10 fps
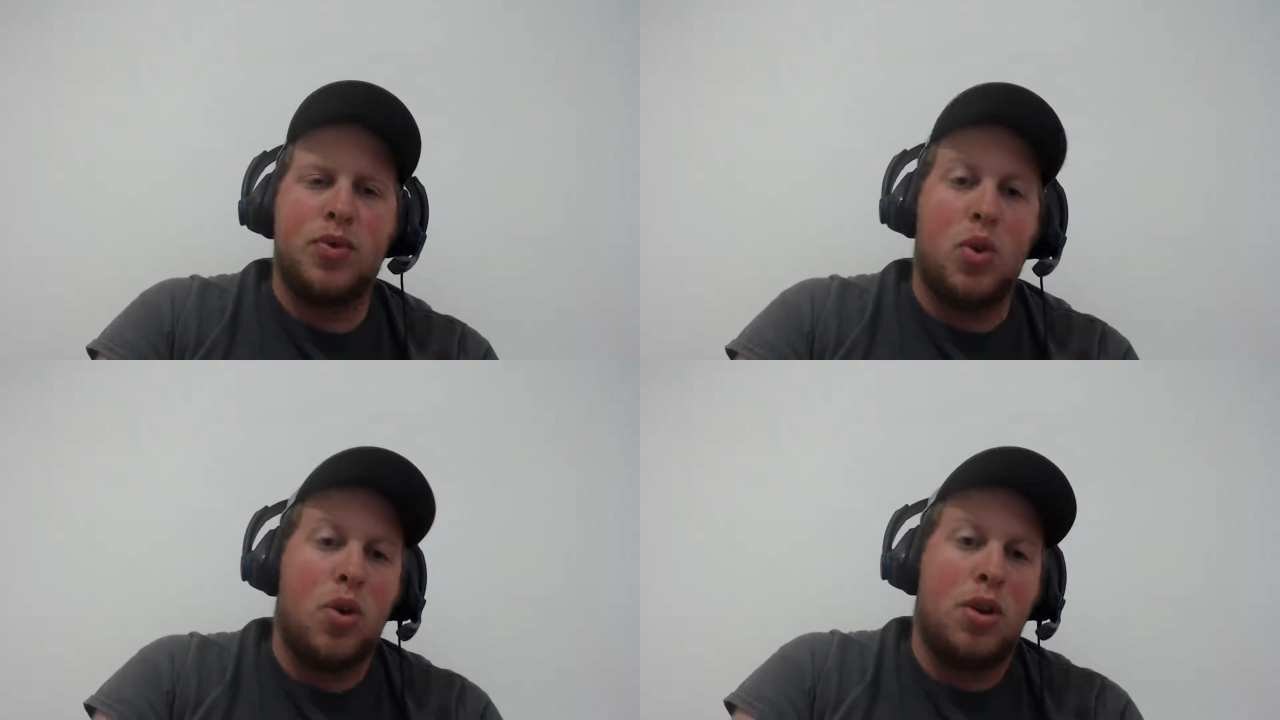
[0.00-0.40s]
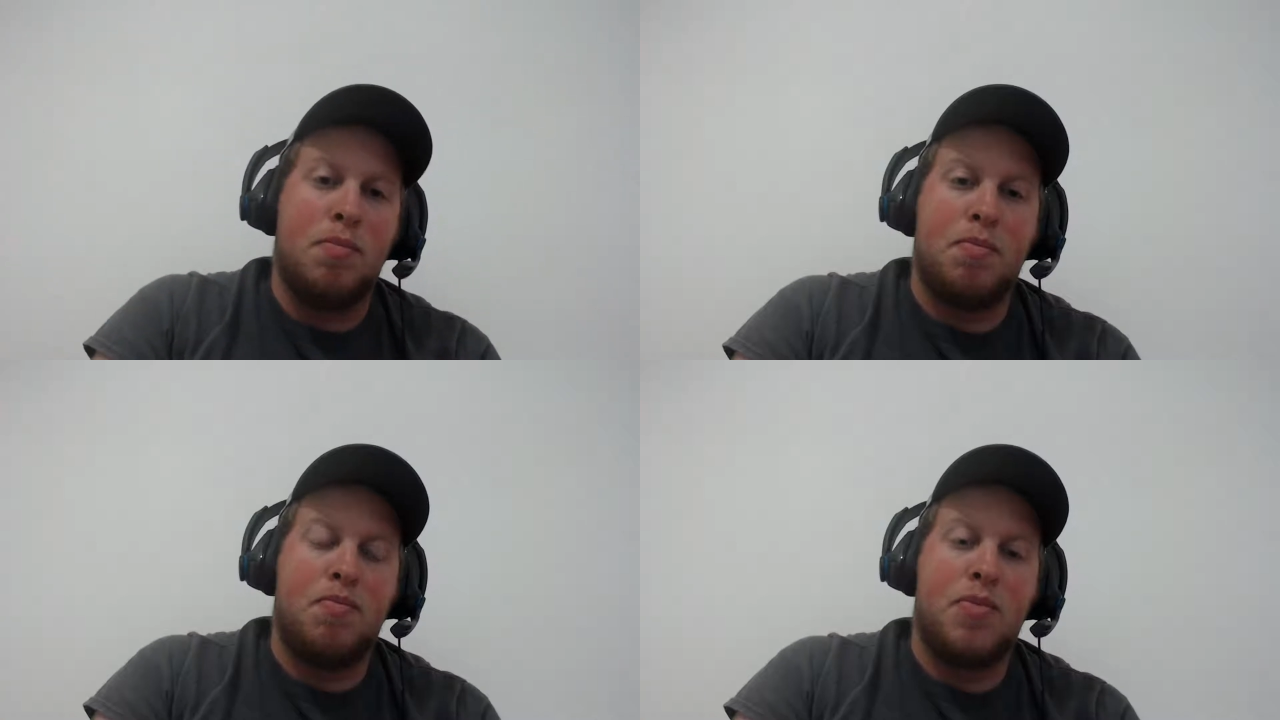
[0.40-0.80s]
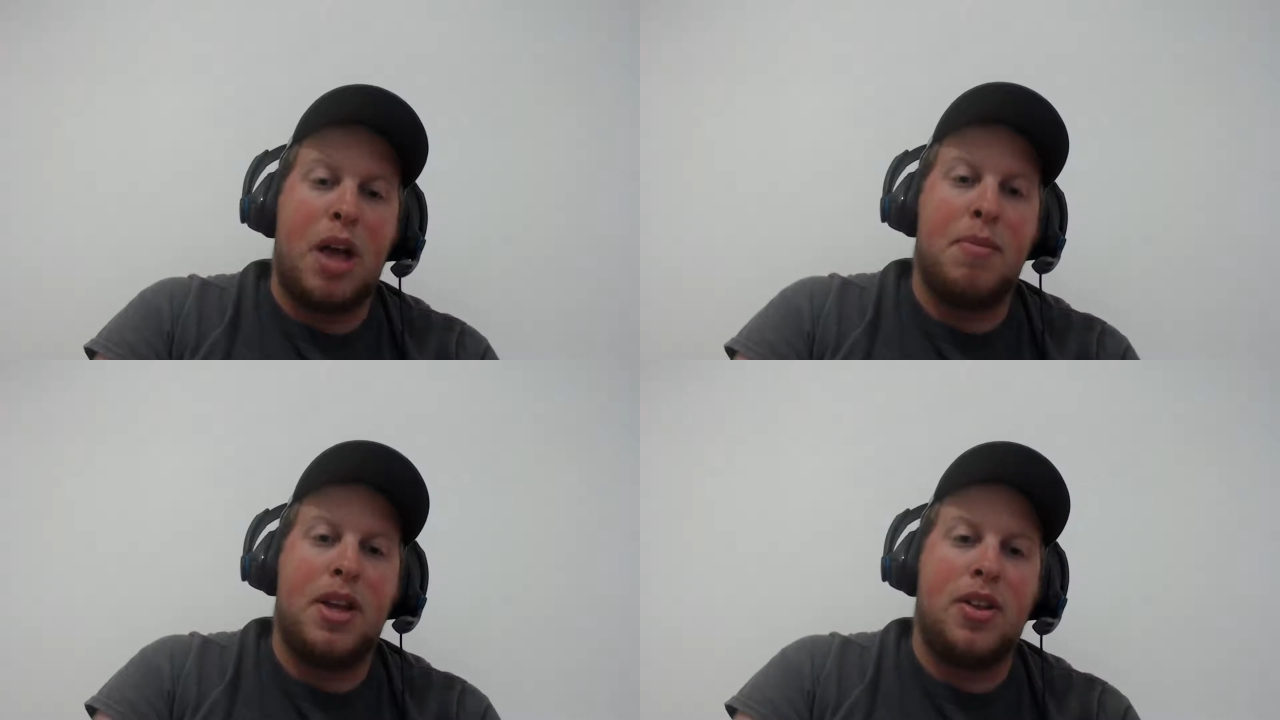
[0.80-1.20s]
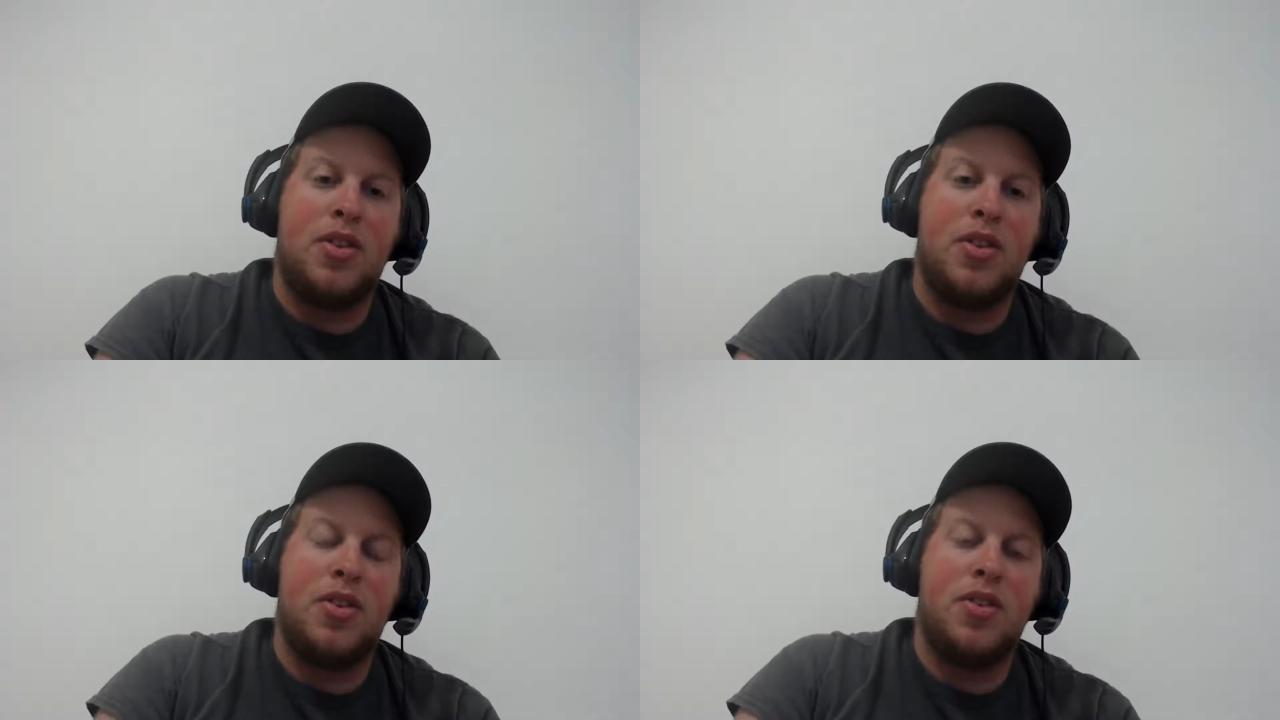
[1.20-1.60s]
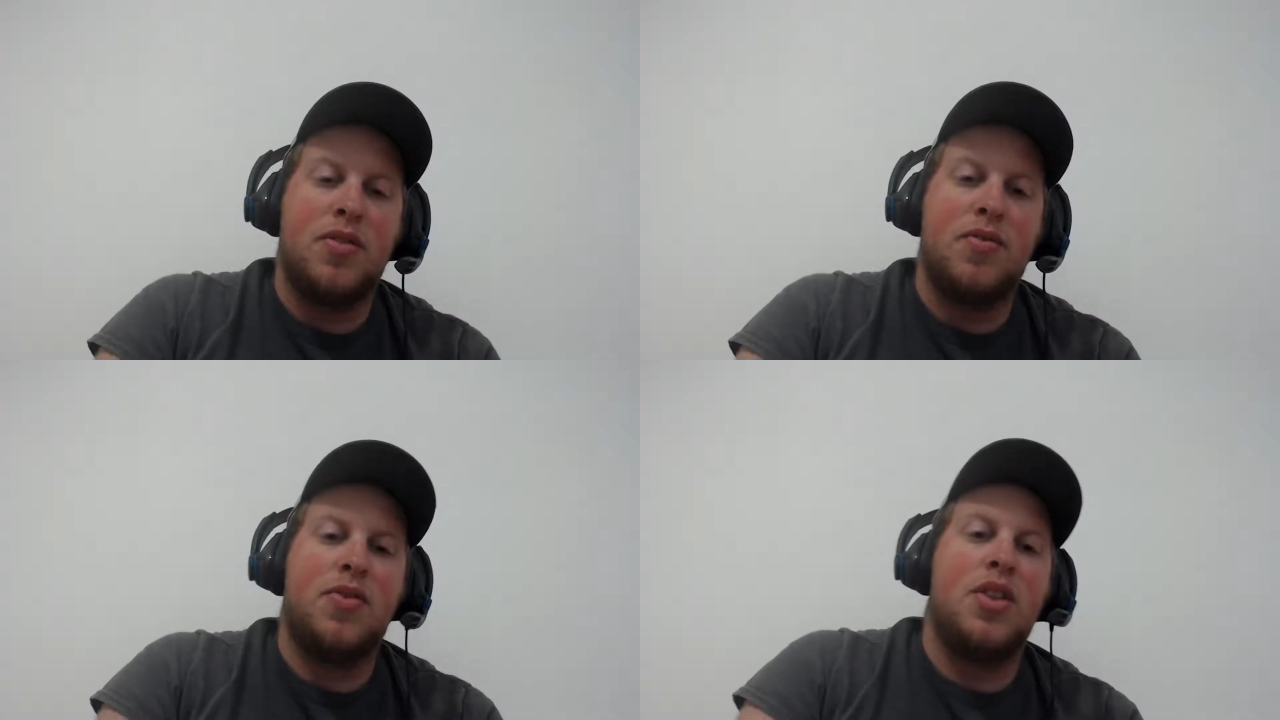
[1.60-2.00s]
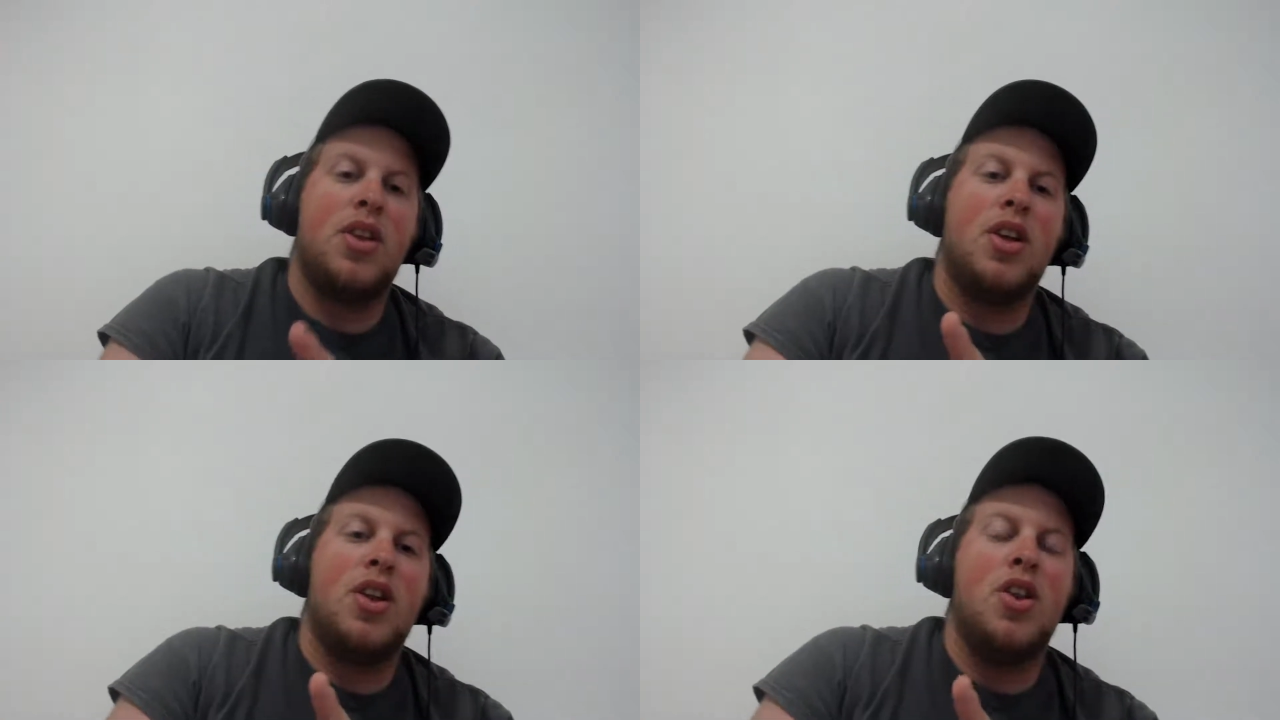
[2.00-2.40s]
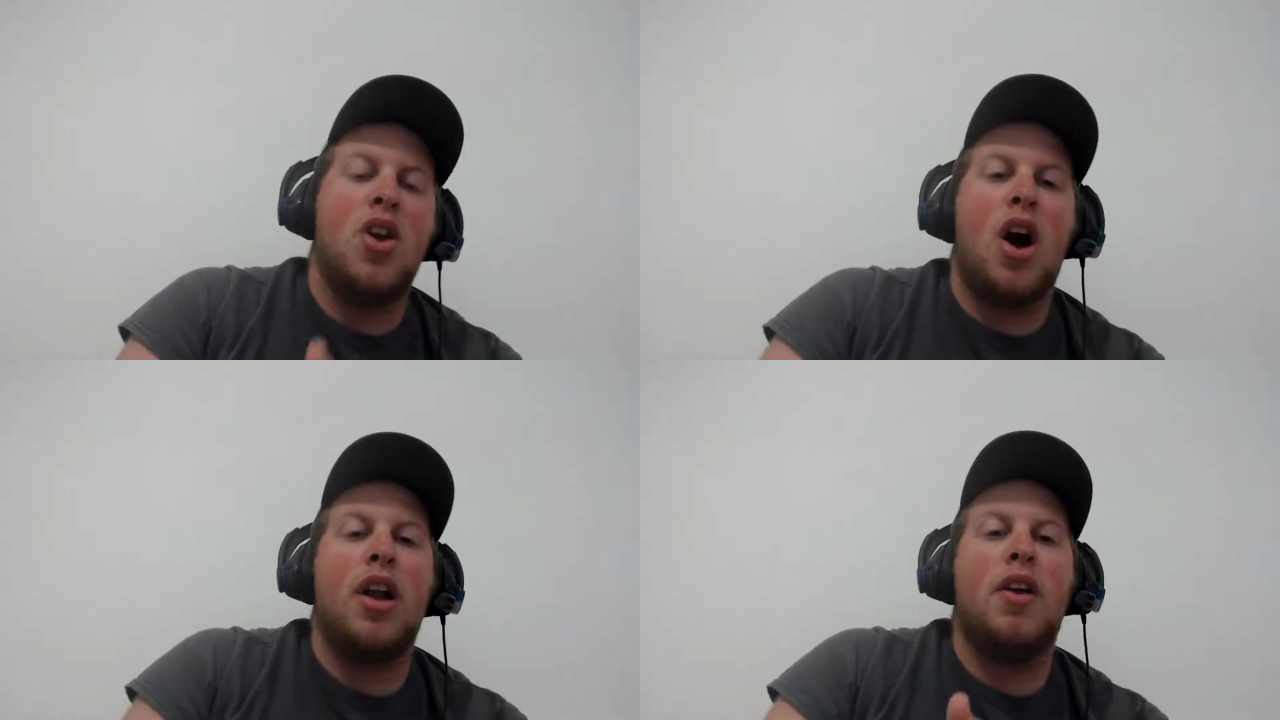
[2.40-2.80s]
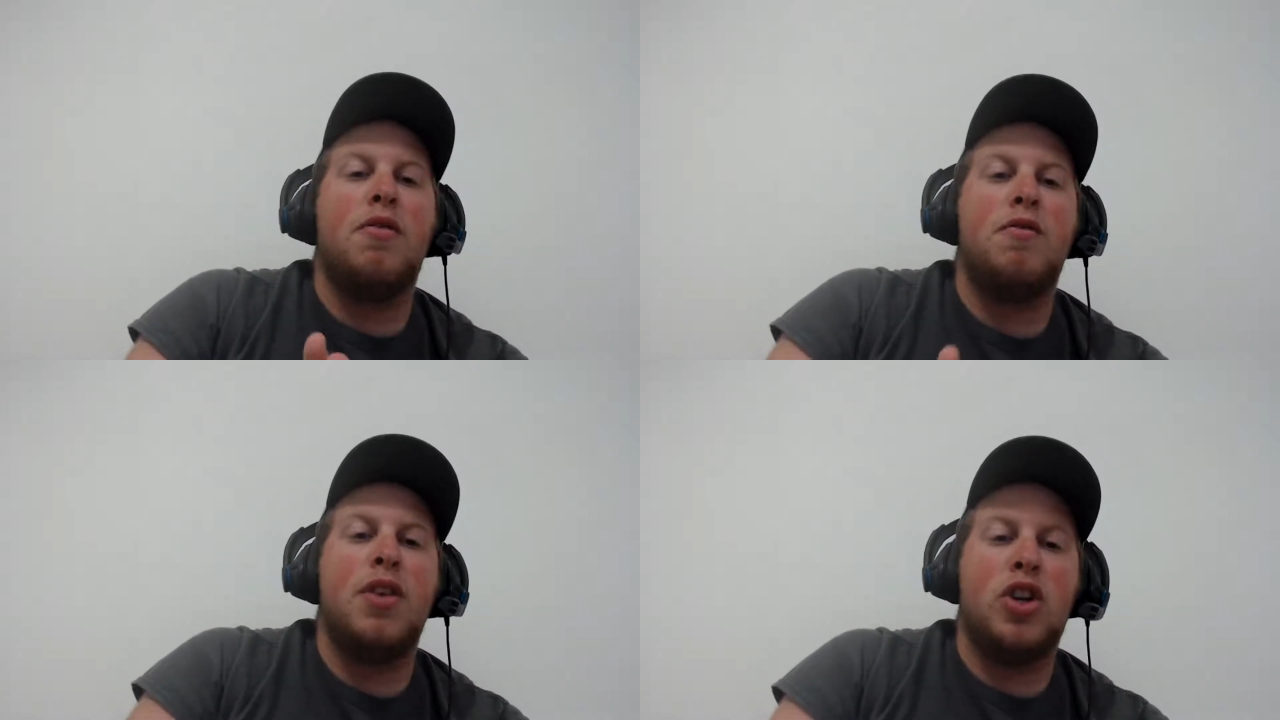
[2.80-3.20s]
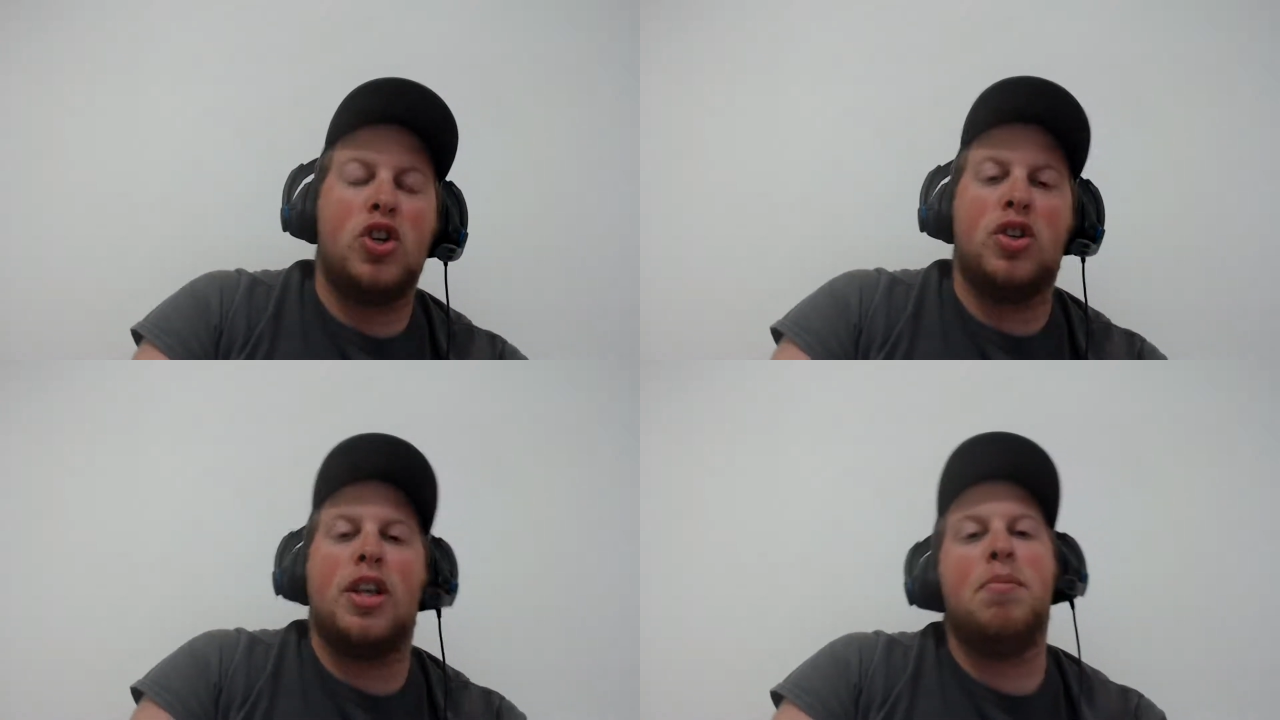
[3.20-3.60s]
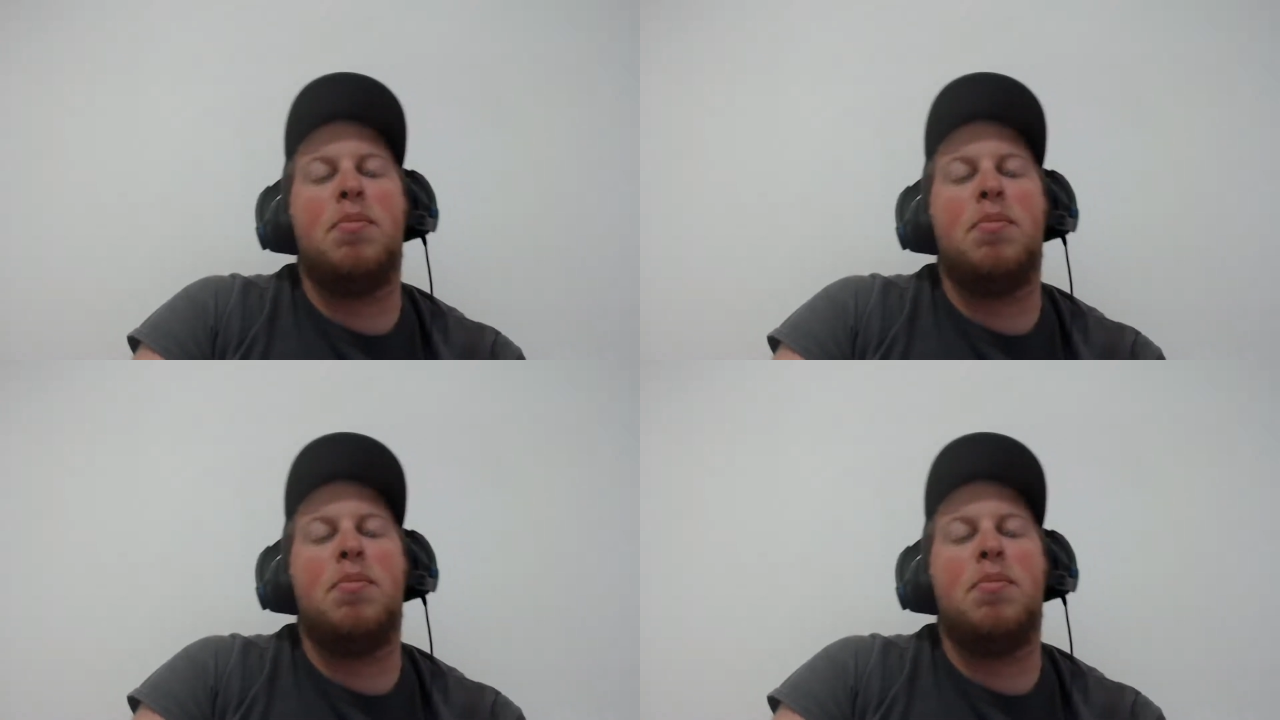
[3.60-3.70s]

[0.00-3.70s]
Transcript: Or I mean, not officially,